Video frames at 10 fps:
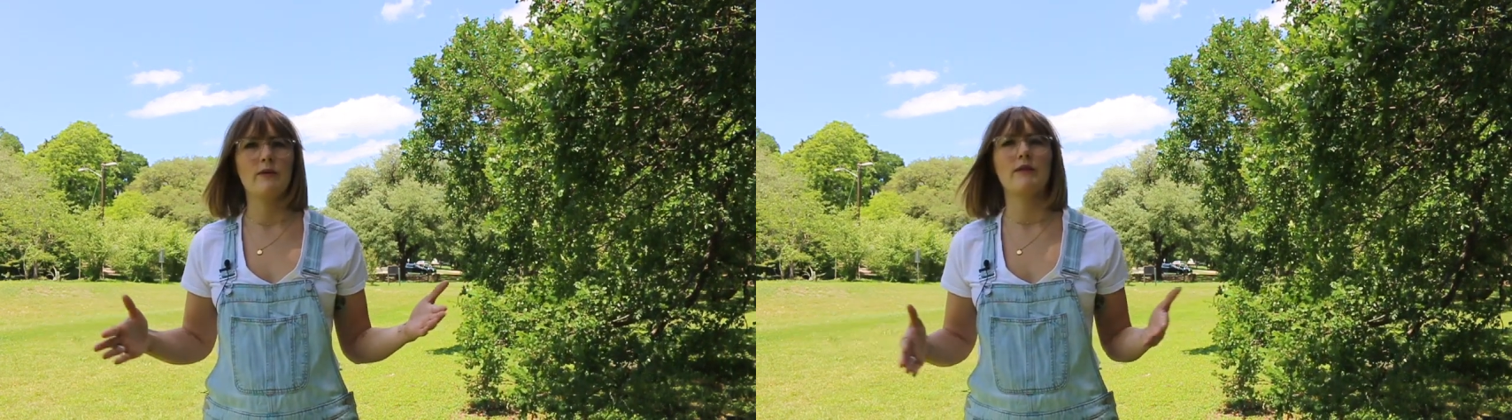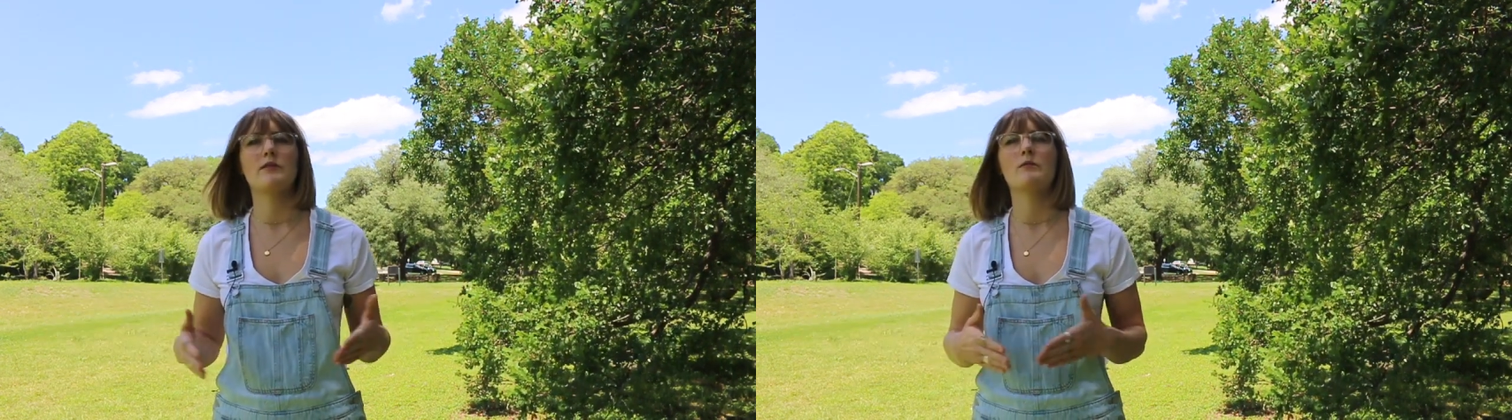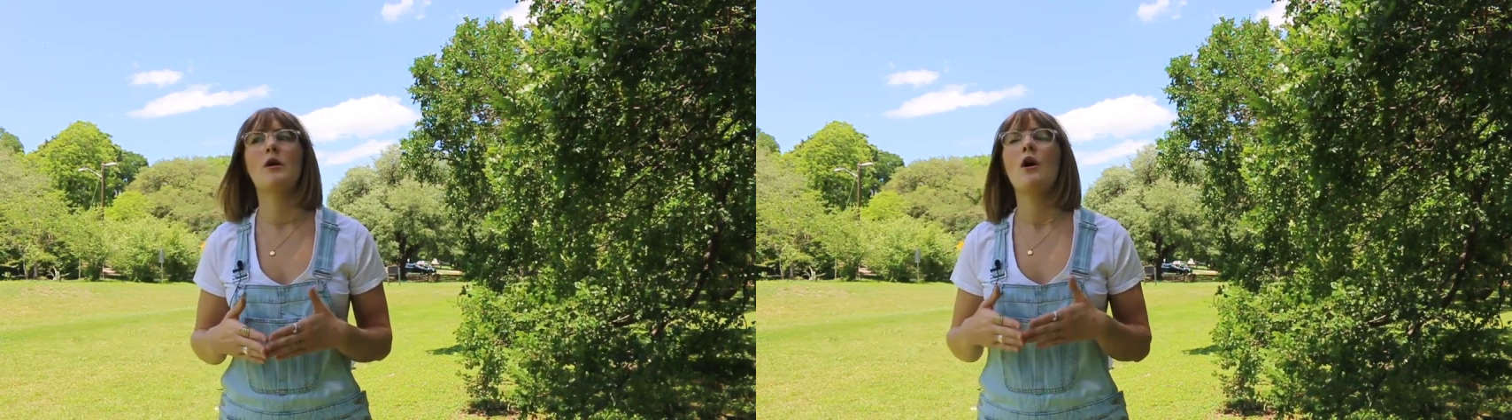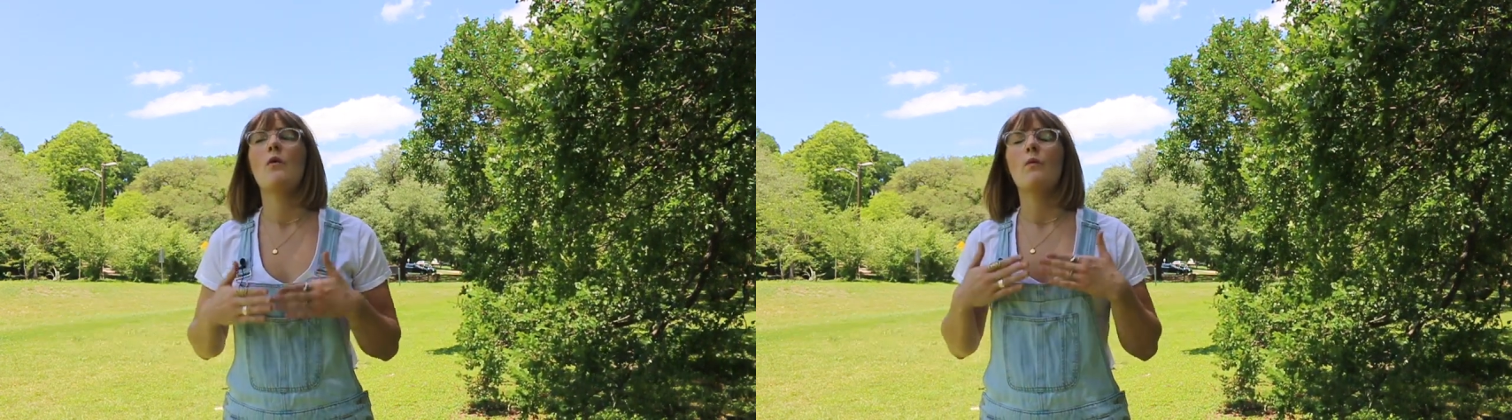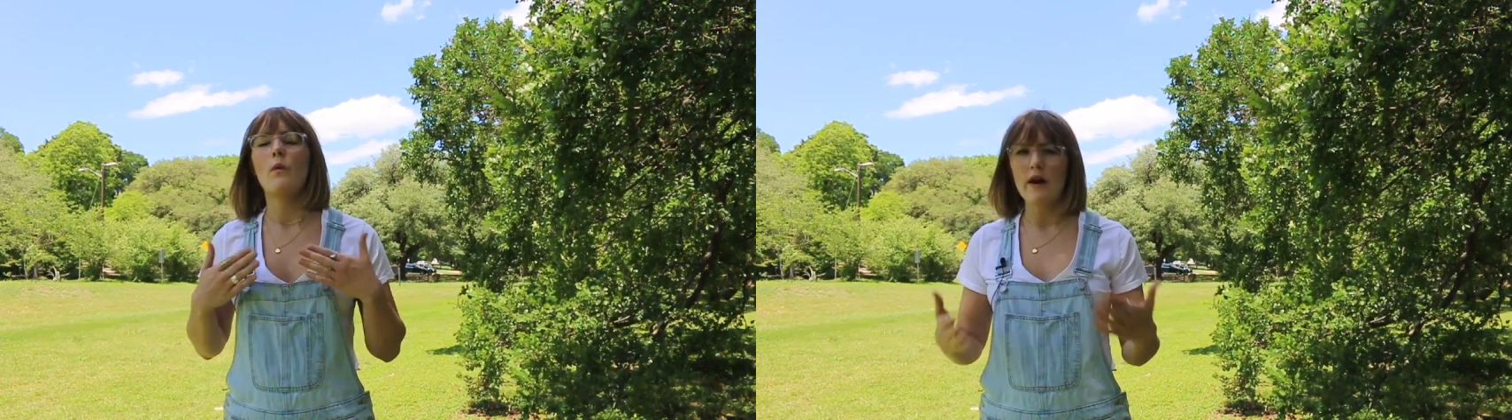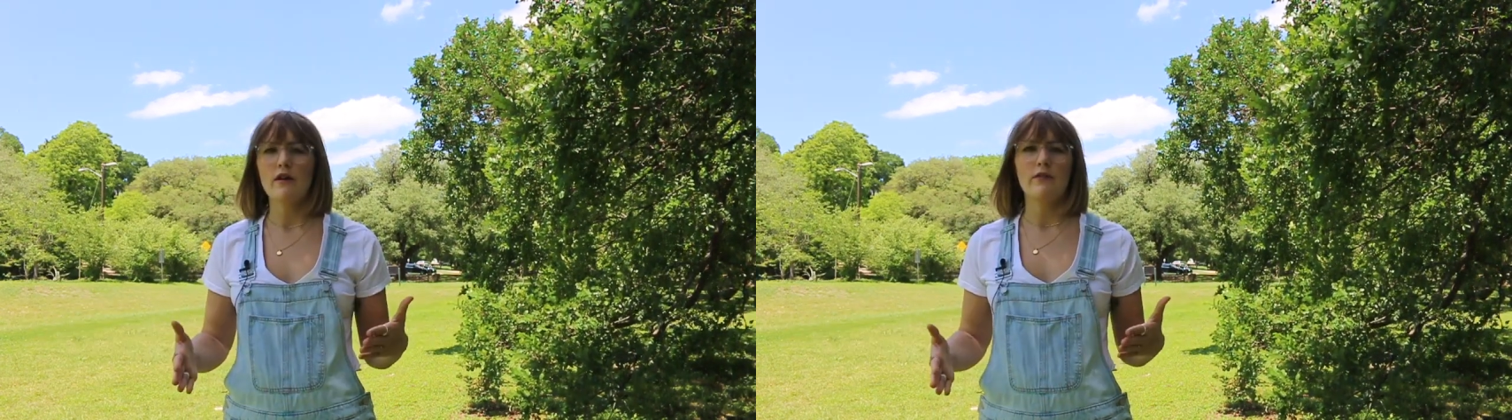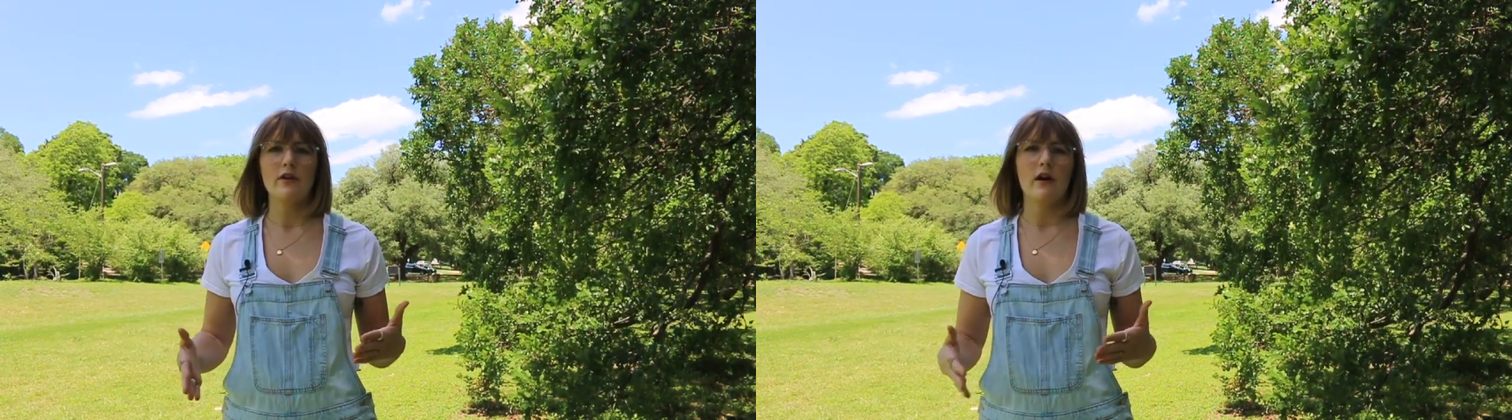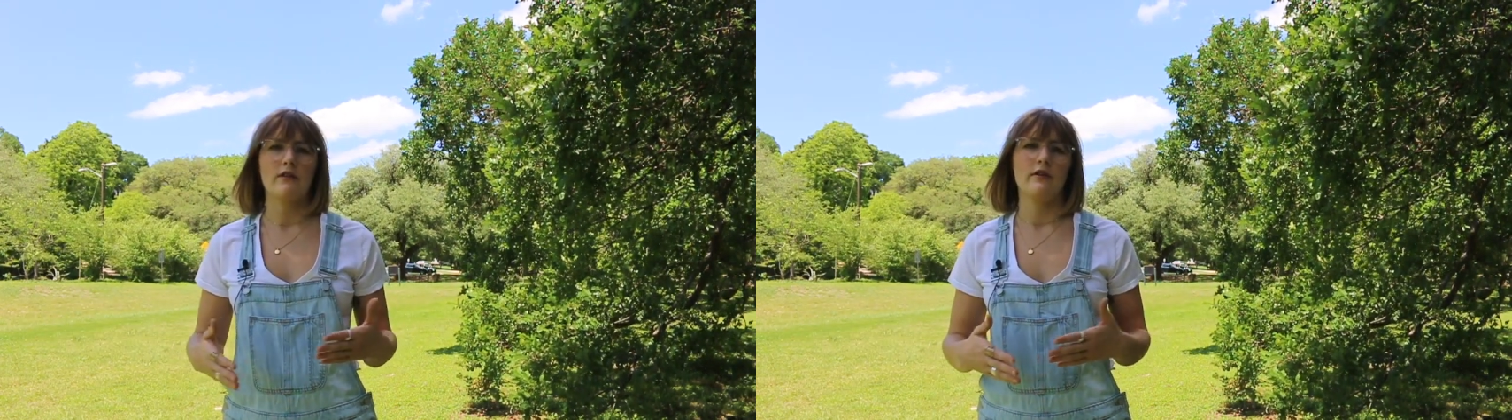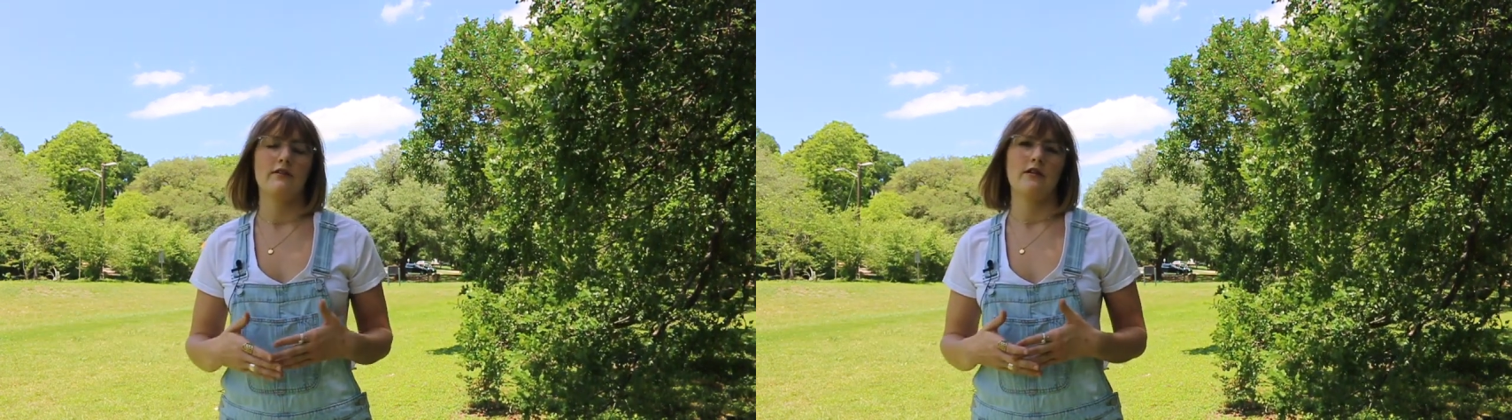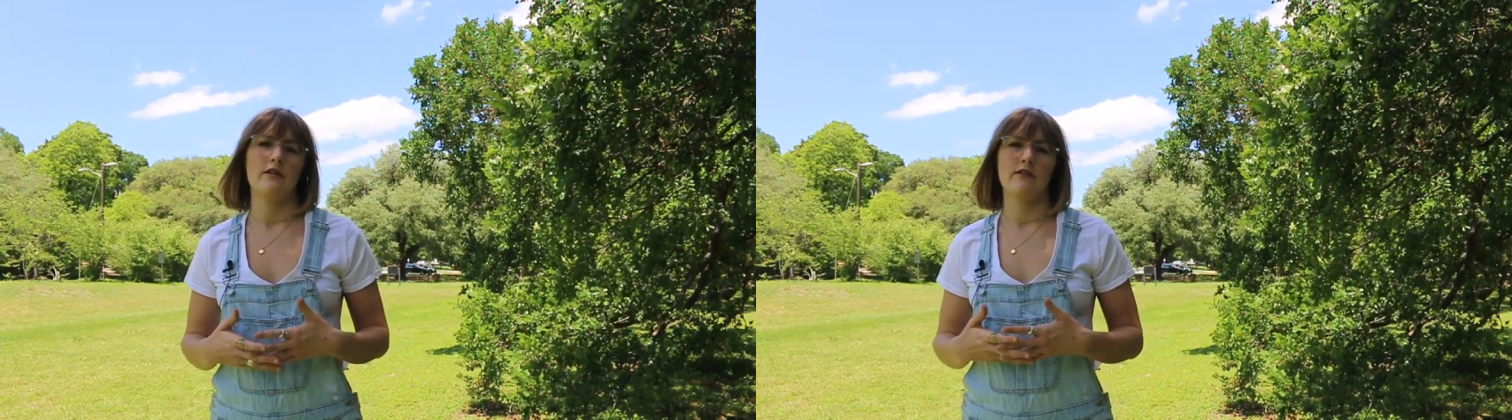We have some wonderful
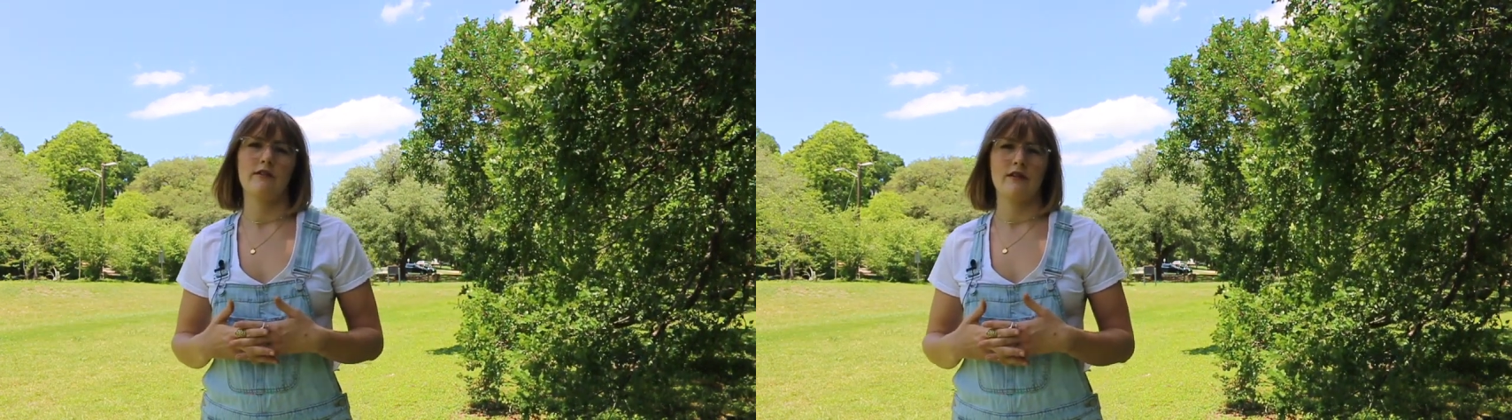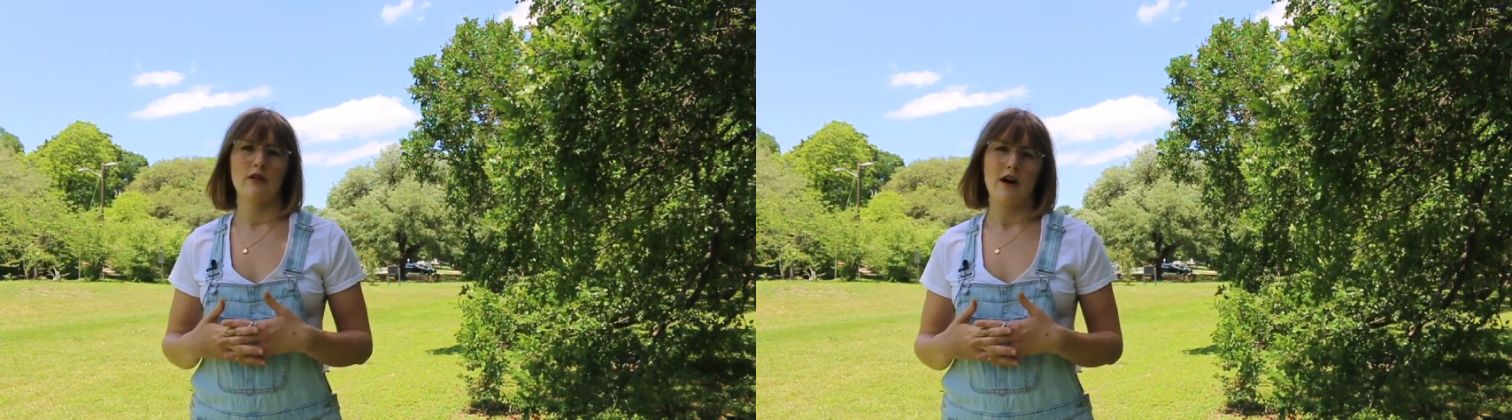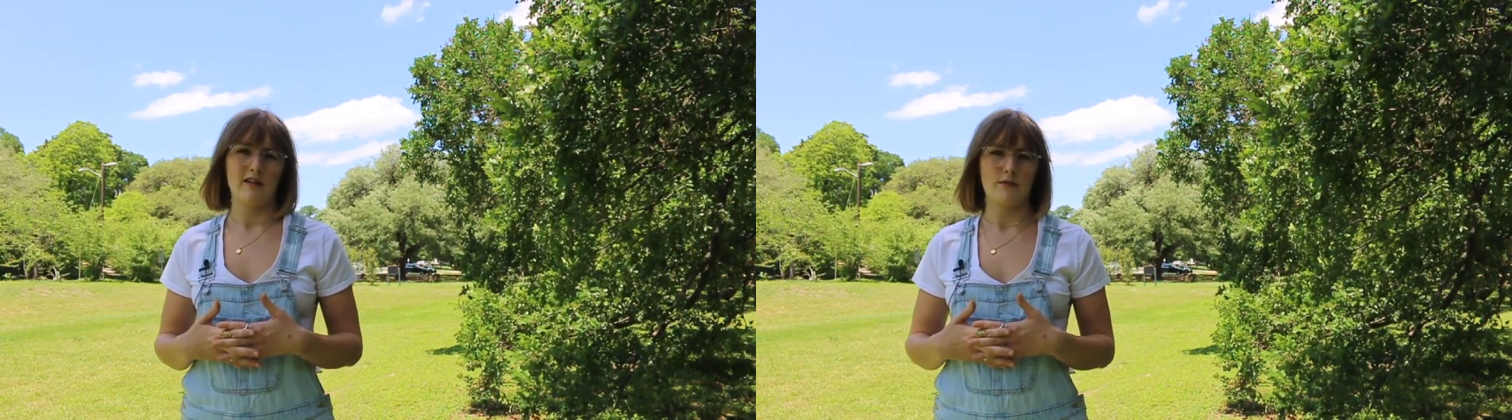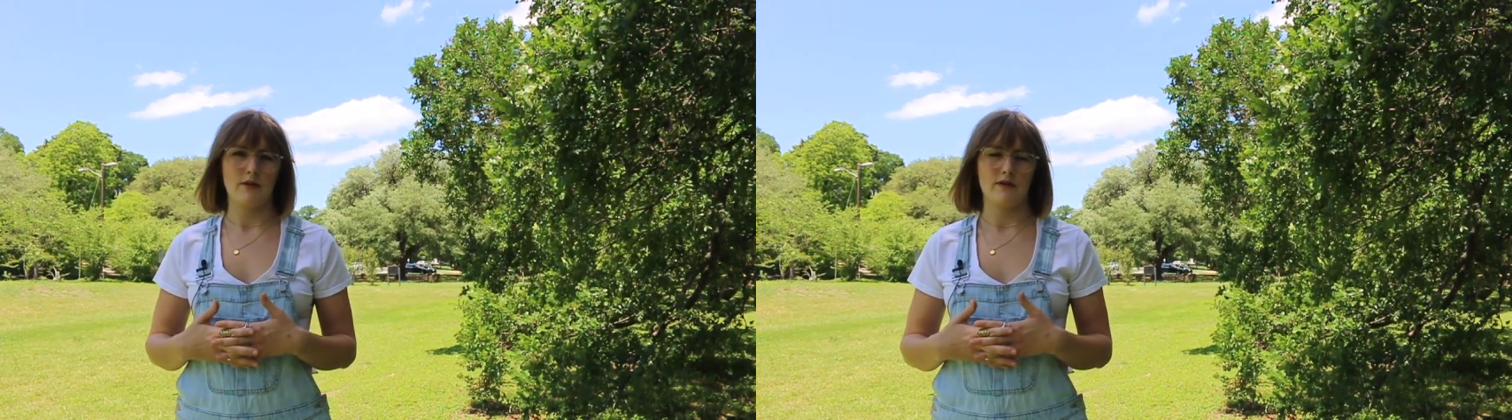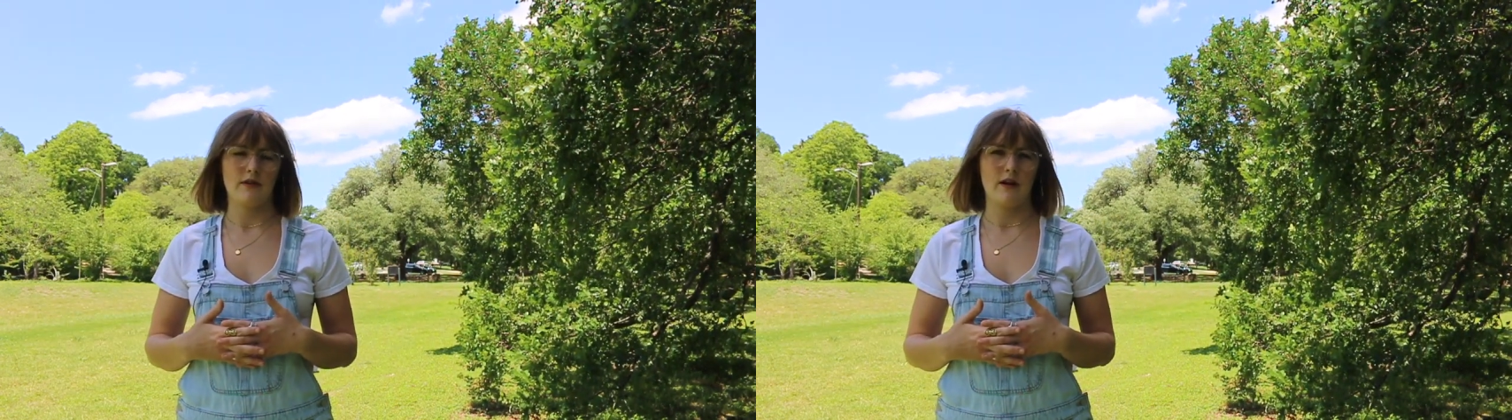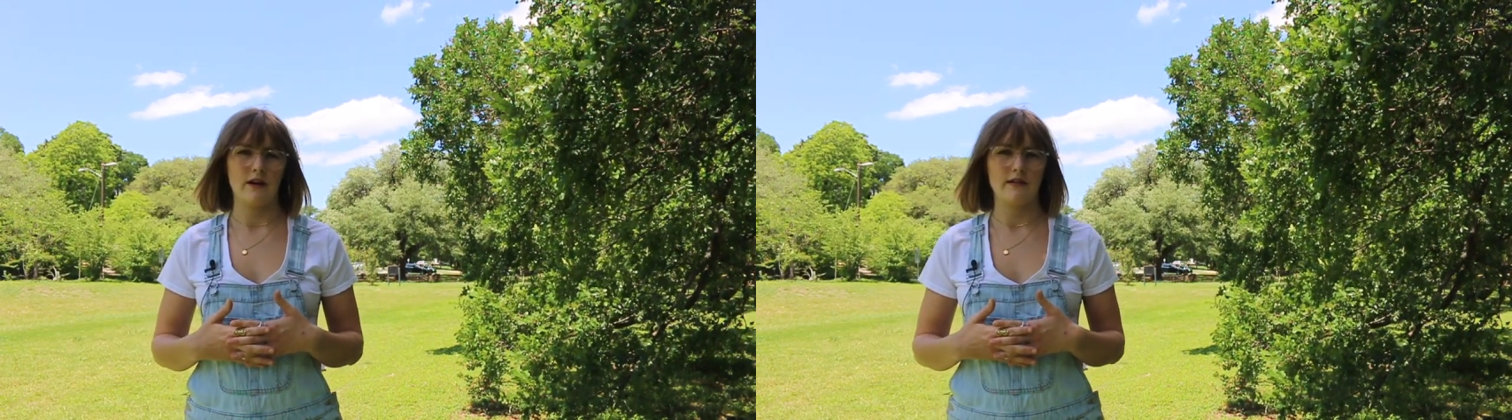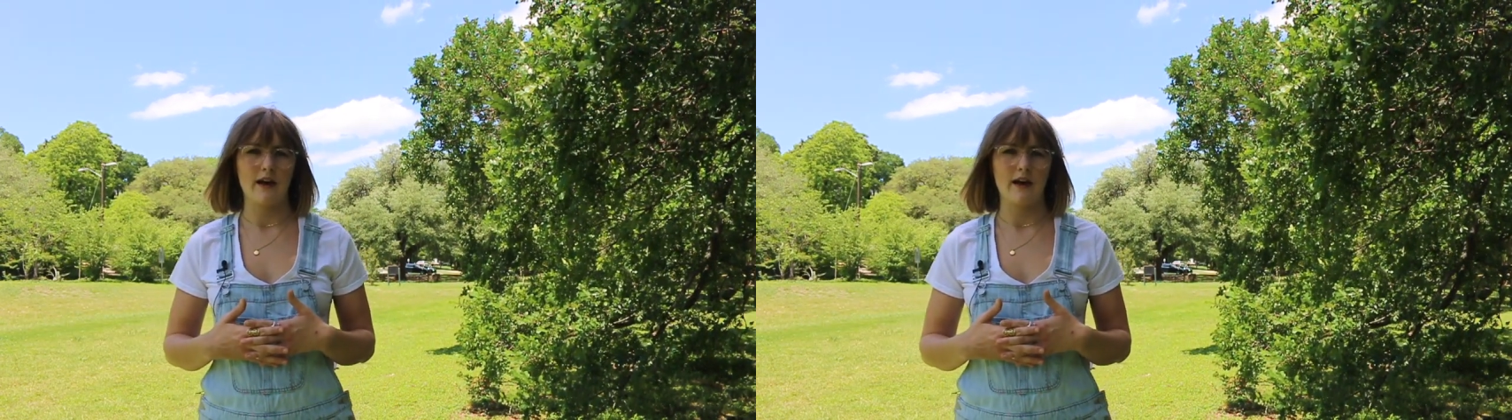doctors and nurses at the hospitals here in